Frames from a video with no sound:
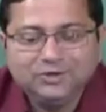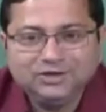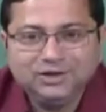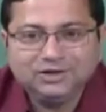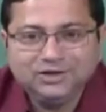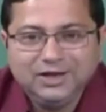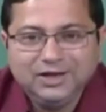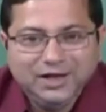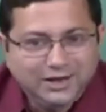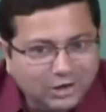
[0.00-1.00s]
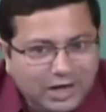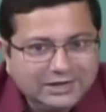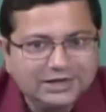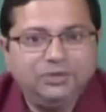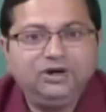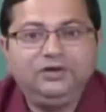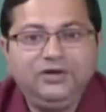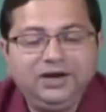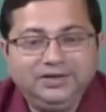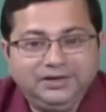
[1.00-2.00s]
boosters, a large
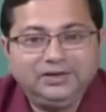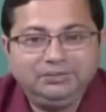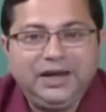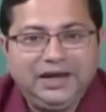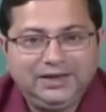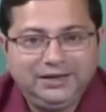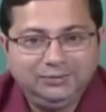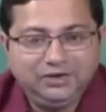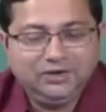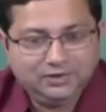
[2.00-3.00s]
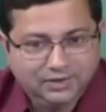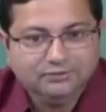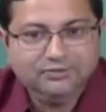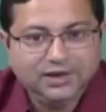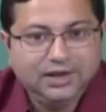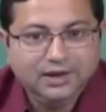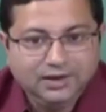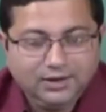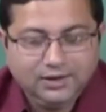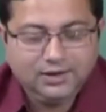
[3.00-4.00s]
amount of energy is packed because of the
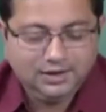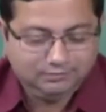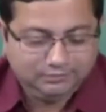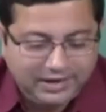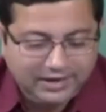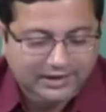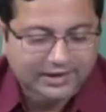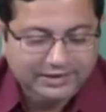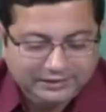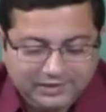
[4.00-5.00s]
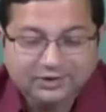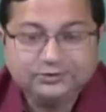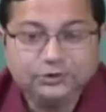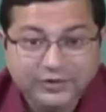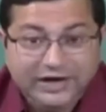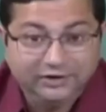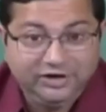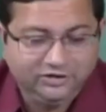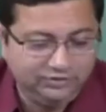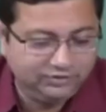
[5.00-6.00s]
uh, high thrust to
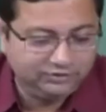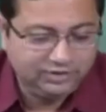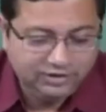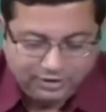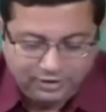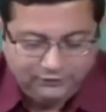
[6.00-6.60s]
weight ratios